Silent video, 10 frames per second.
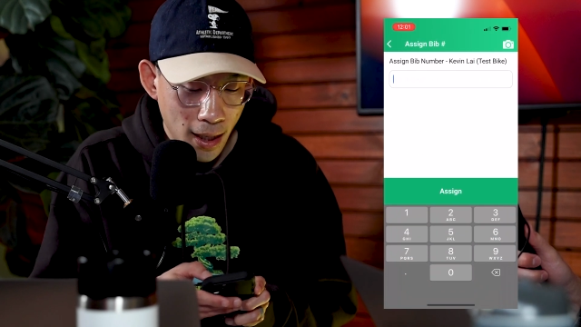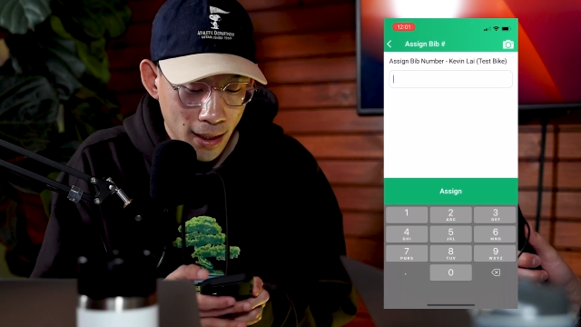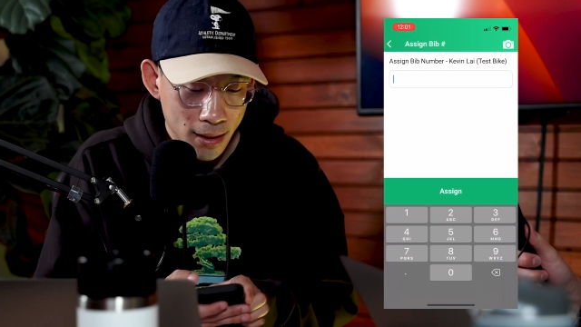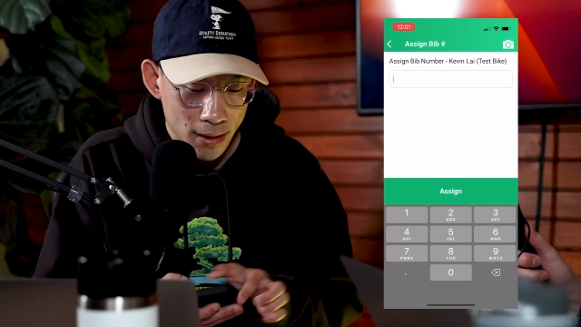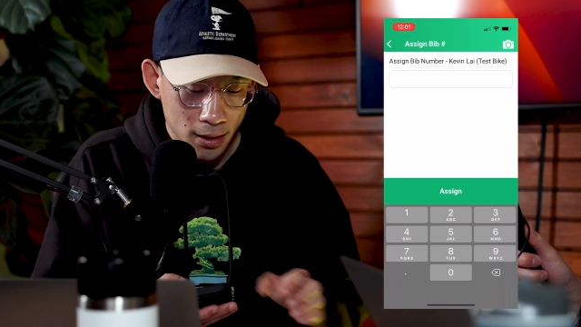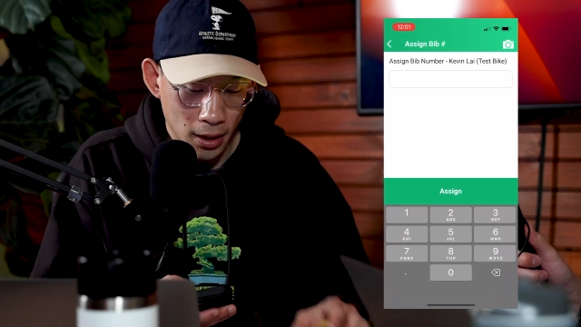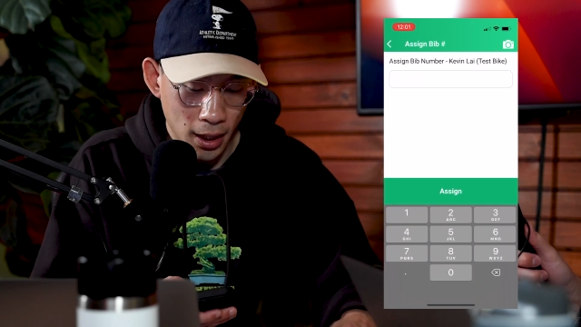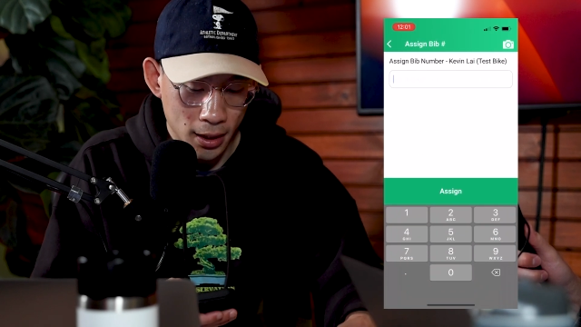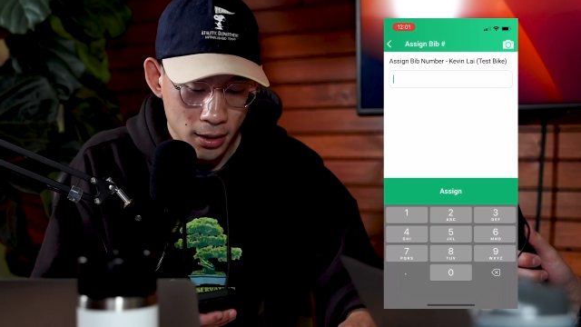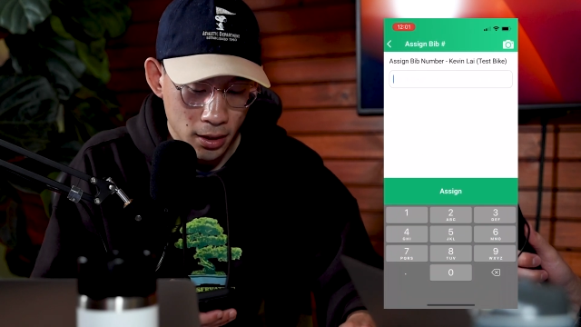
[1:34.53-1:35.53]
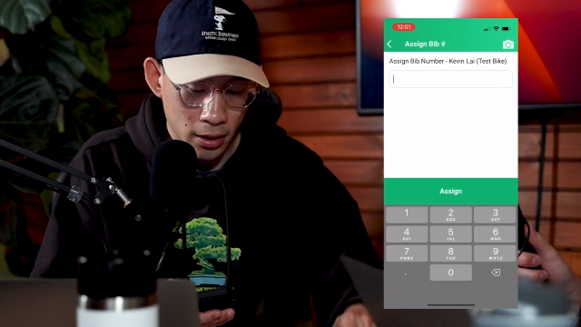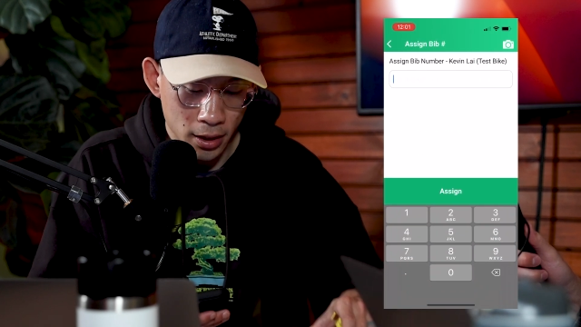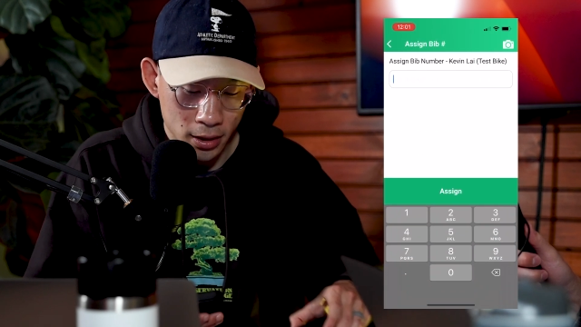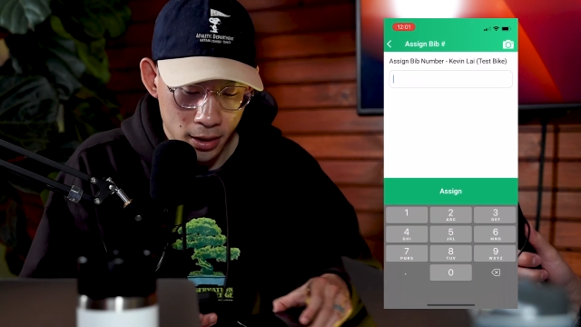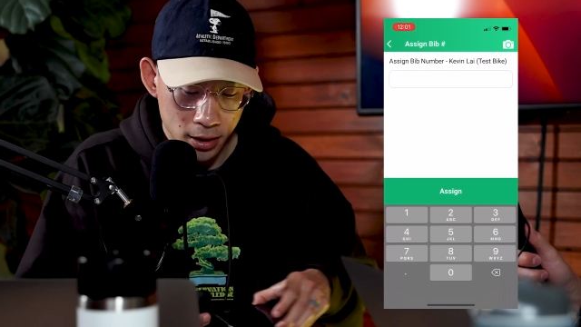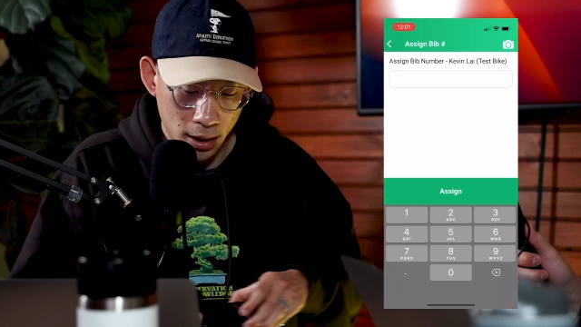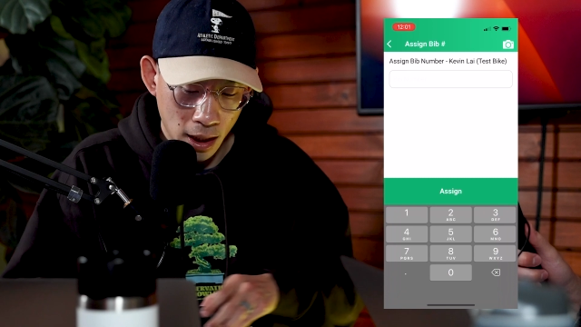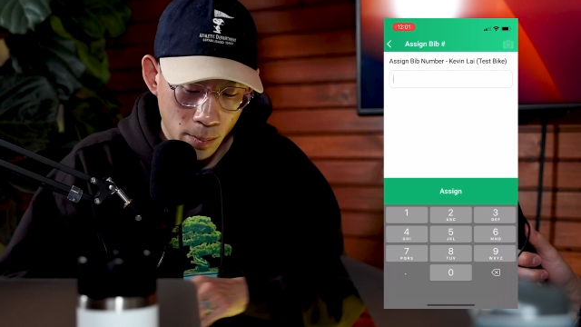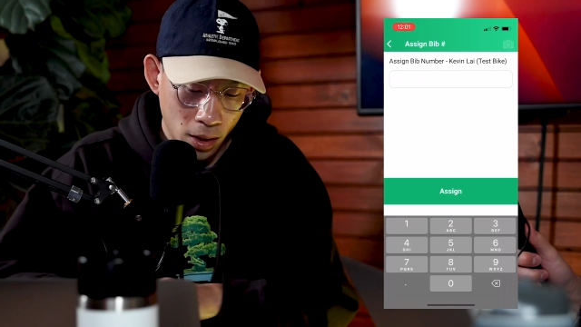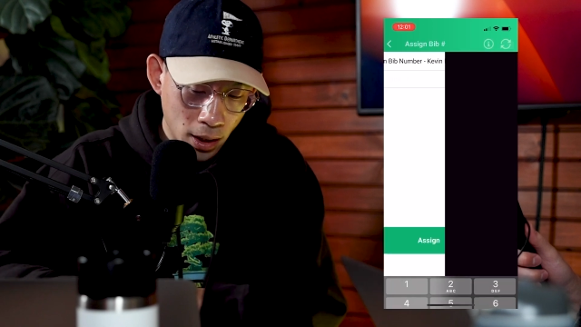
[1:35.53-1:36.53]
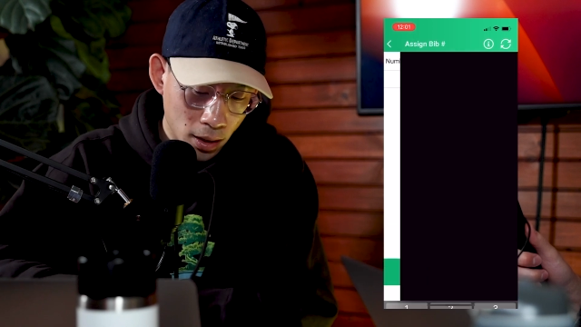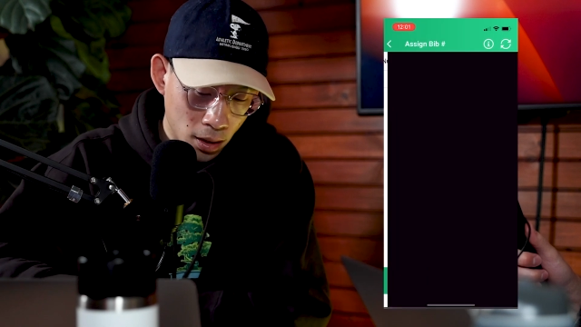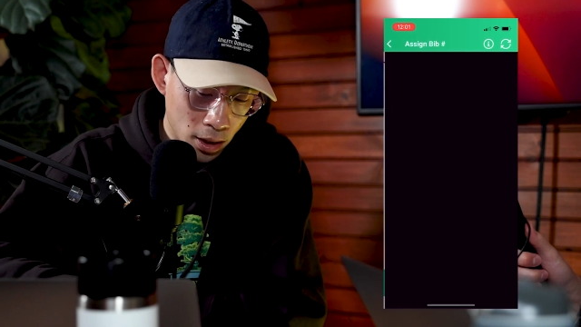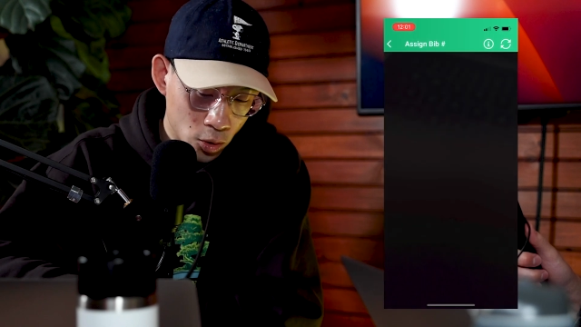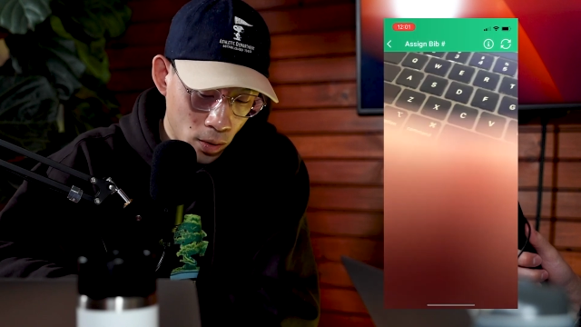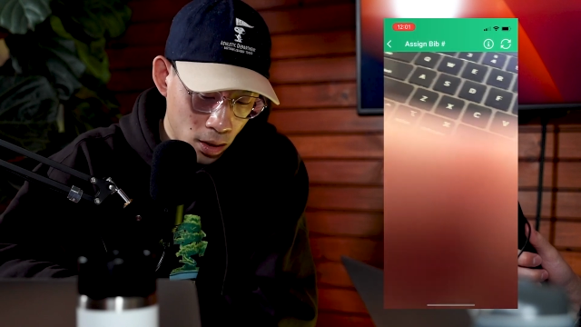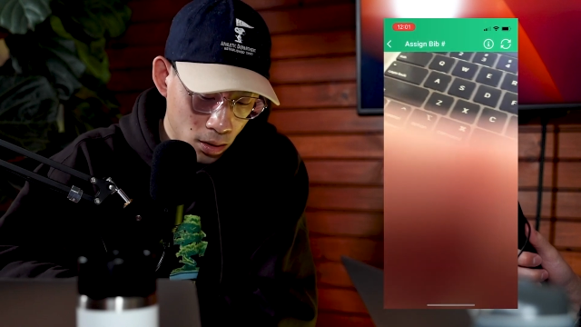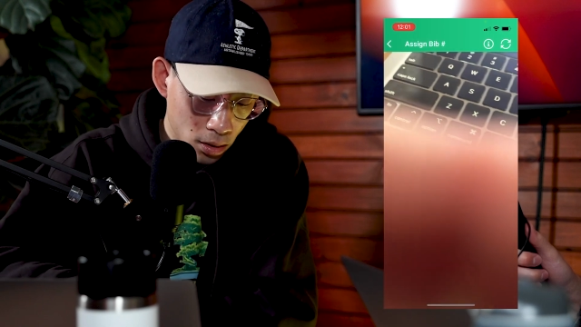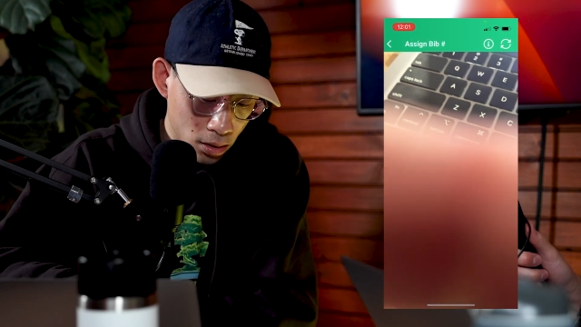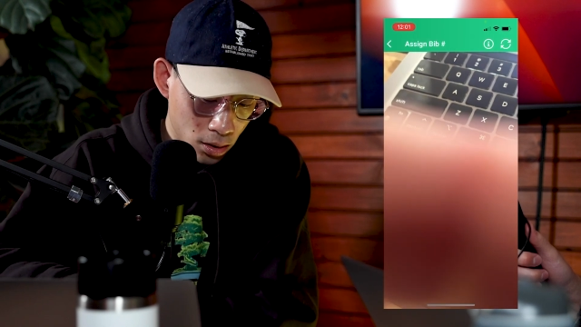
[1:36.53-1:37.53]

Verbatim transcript: I can select this camera icon as well.